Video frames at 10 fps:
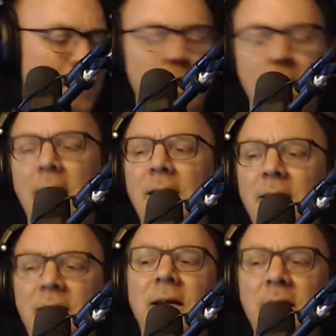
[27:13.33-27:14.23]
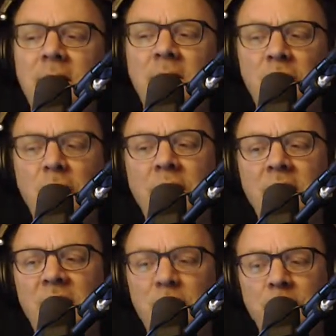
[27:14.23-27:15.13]
and taken to
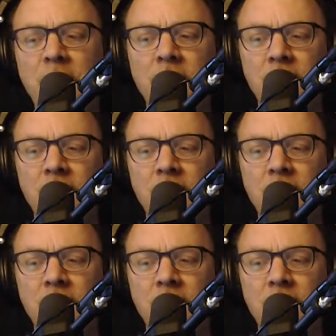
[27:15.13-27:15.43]
Izmir.